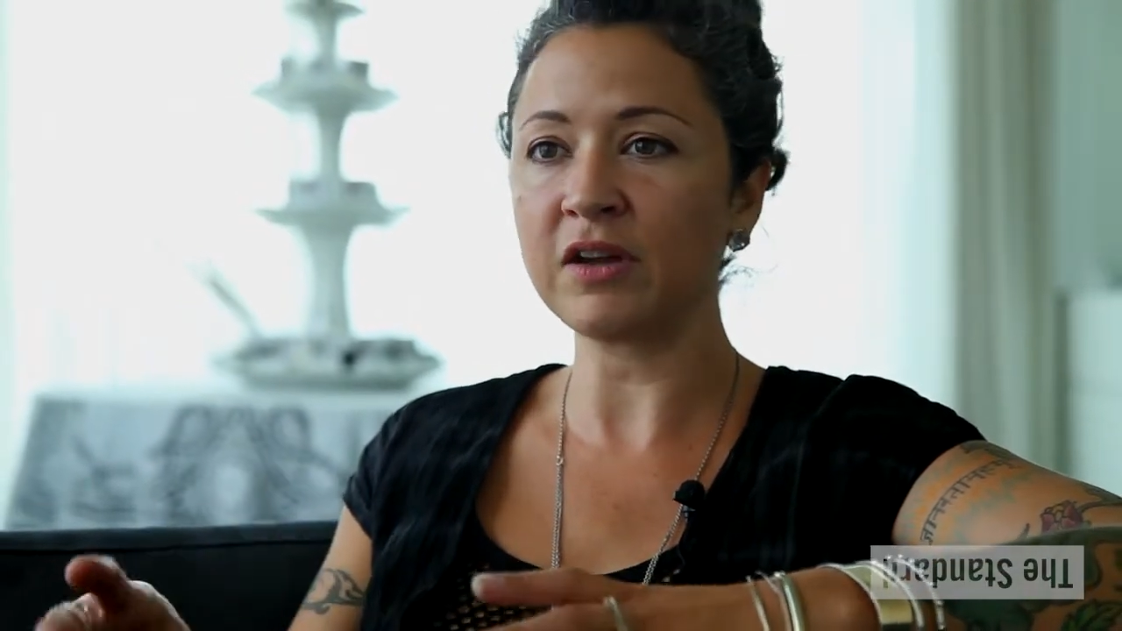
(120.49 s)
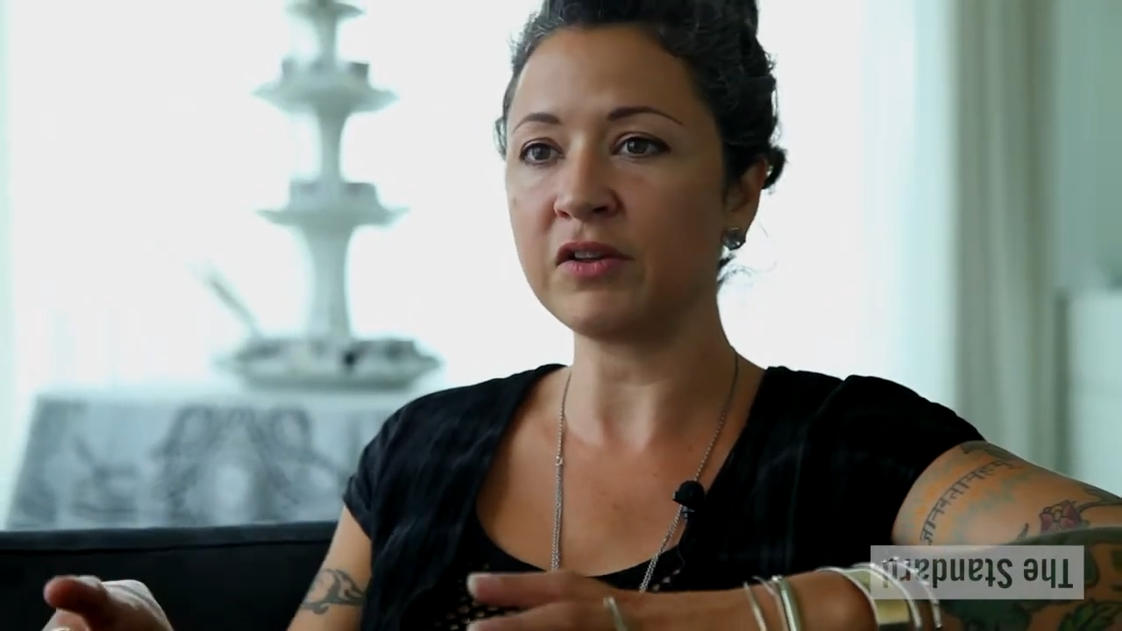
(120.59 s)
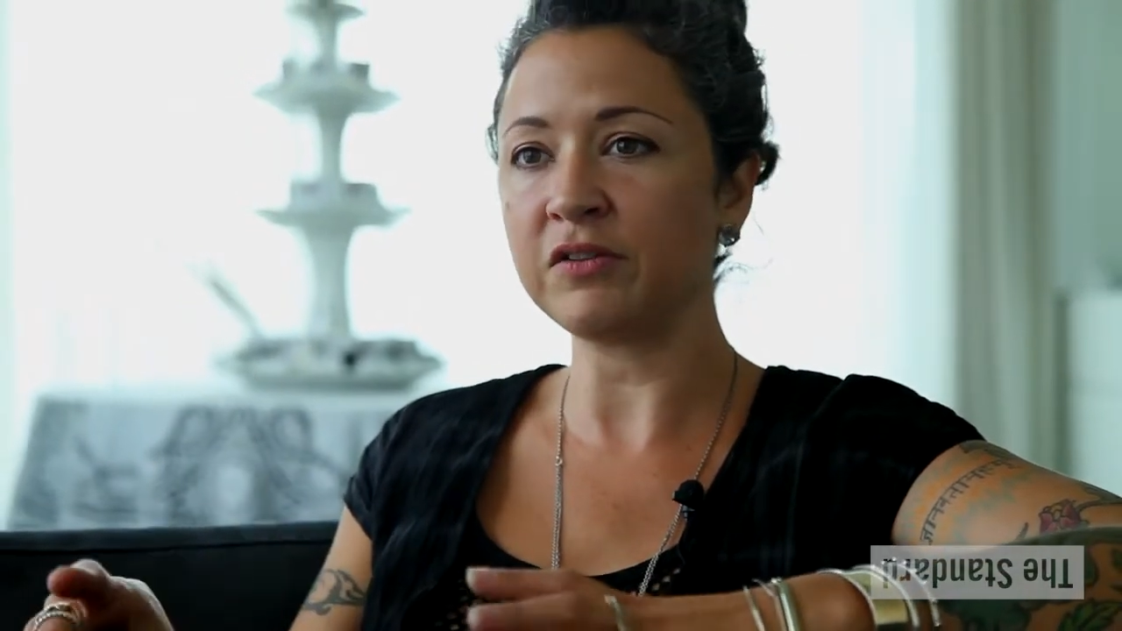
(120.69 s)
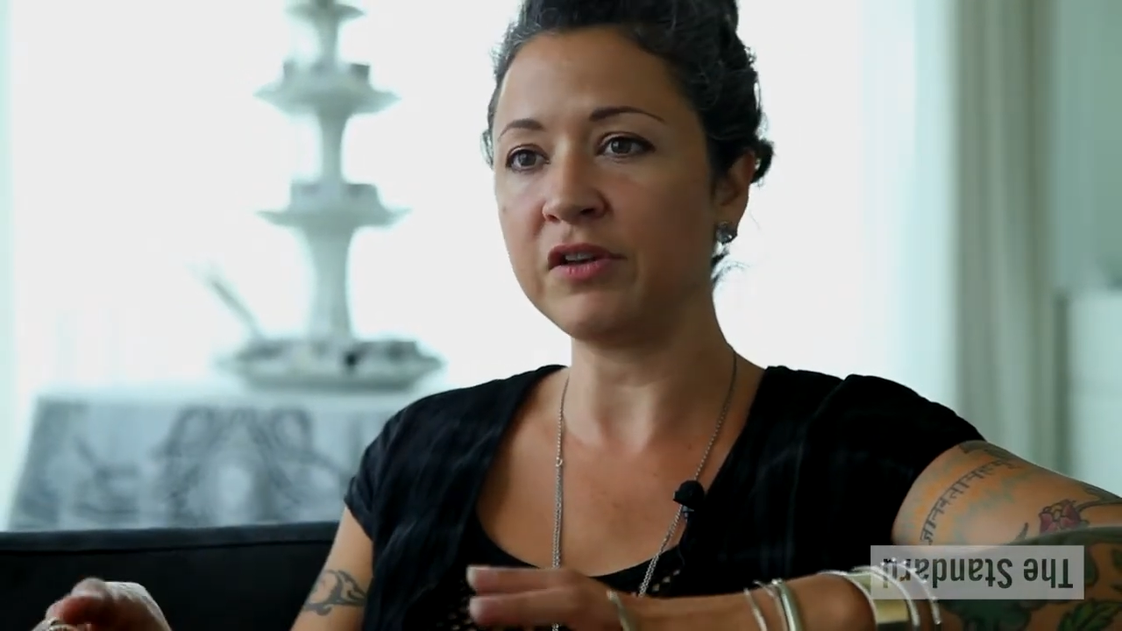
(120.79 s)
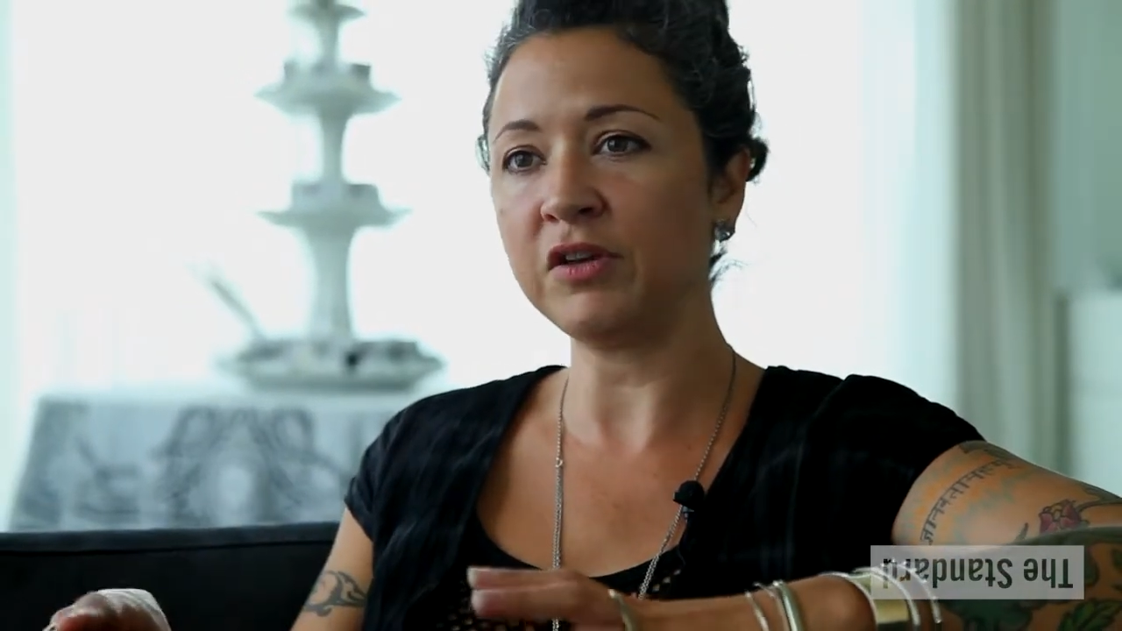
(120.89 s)
how
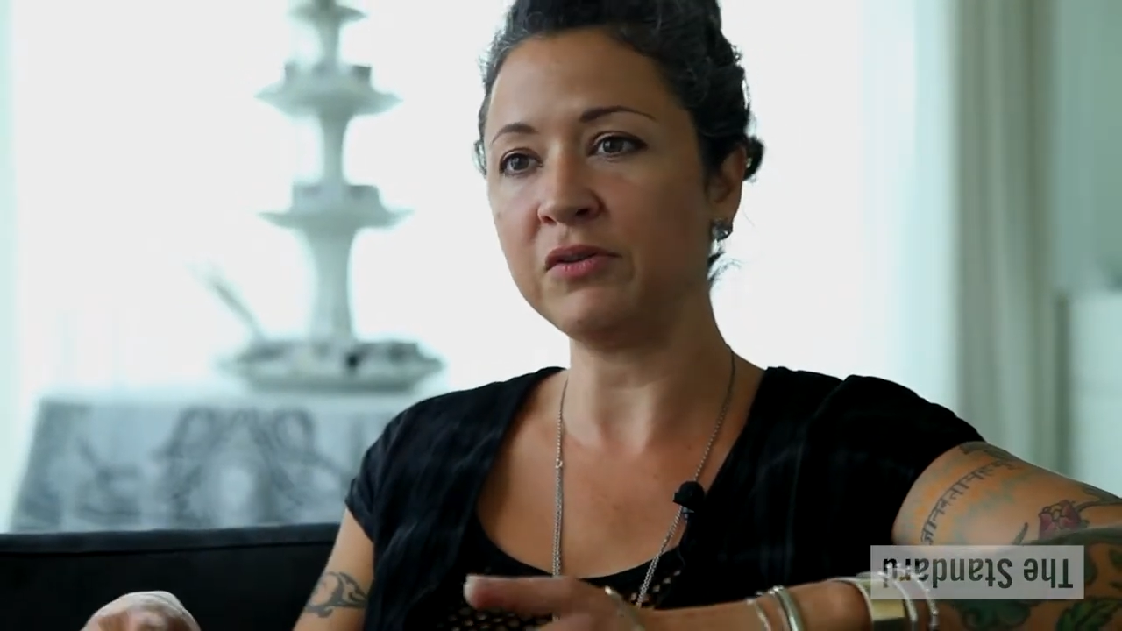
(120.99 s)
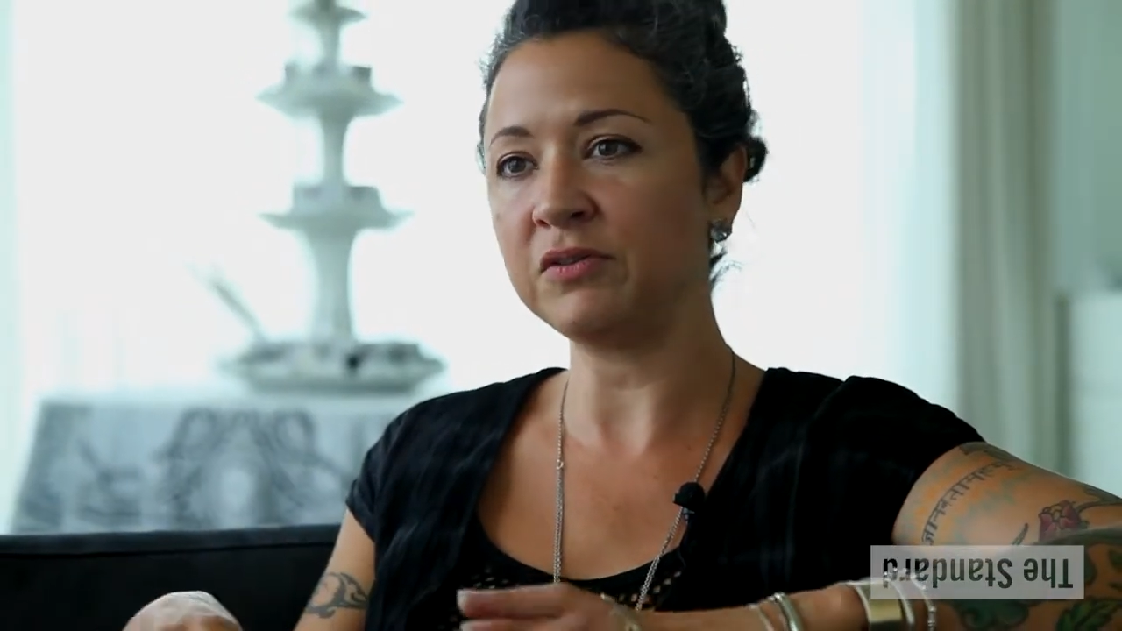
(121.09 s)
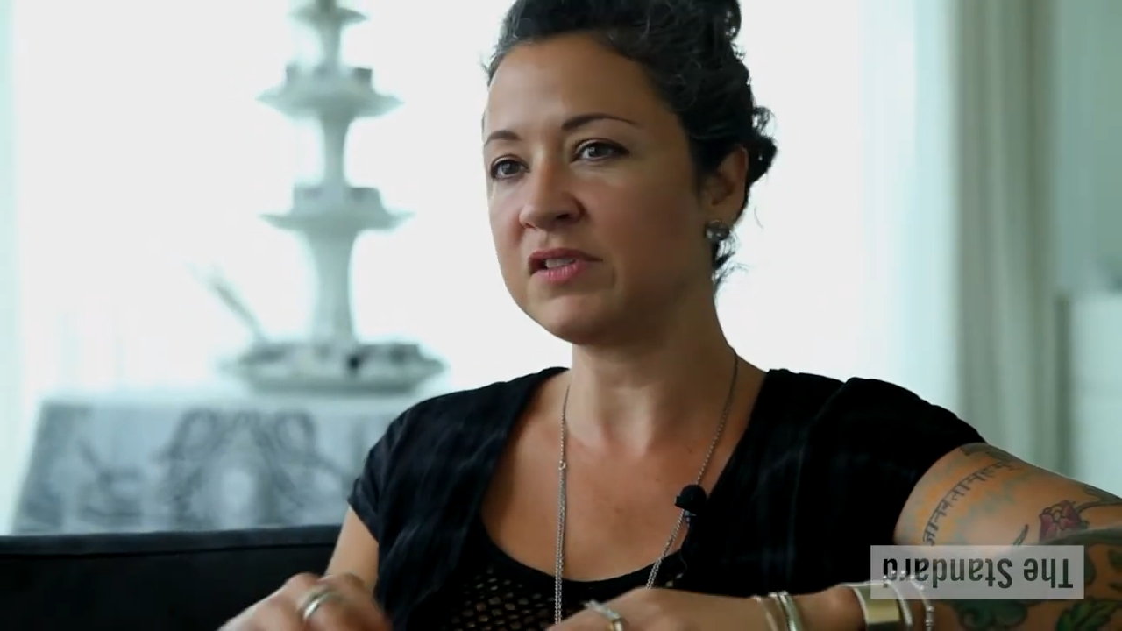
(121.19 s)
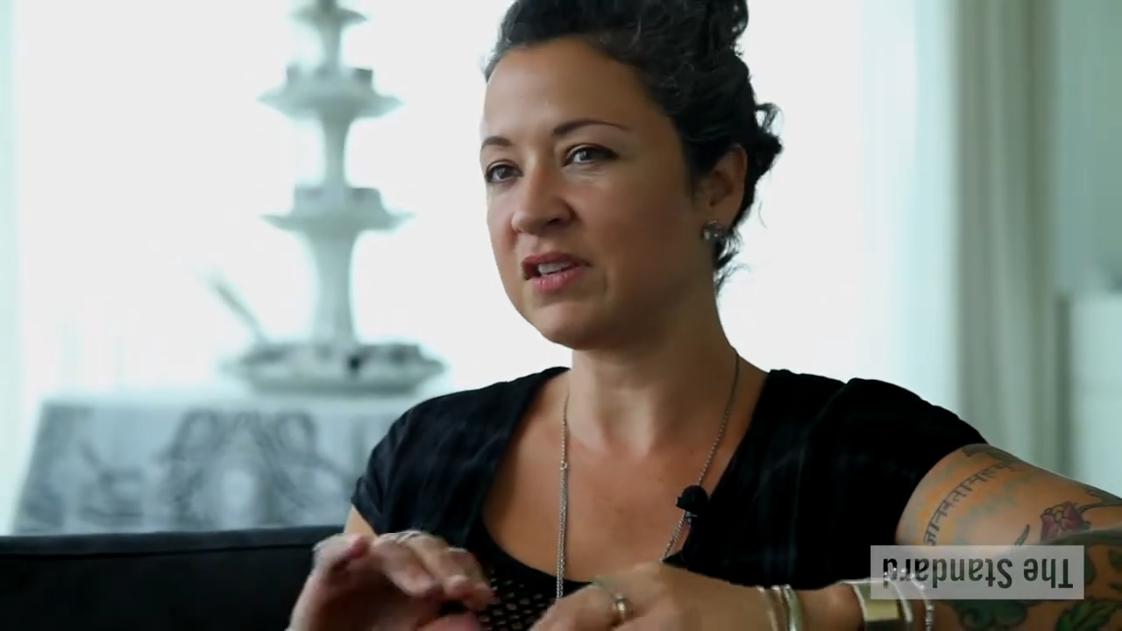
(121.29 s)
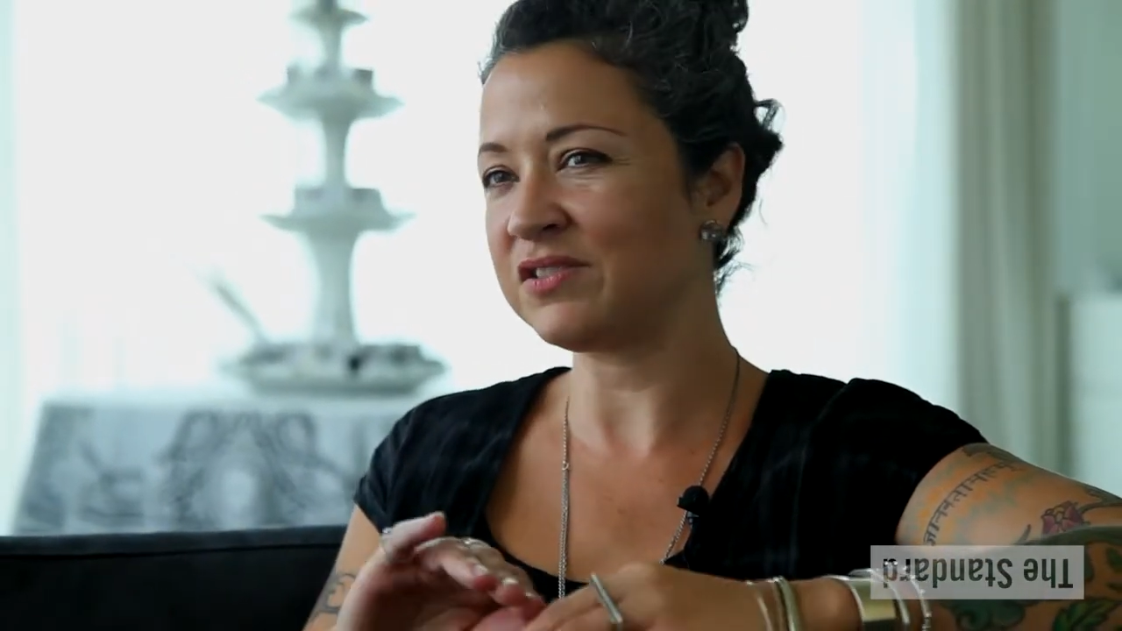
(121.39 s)
they're used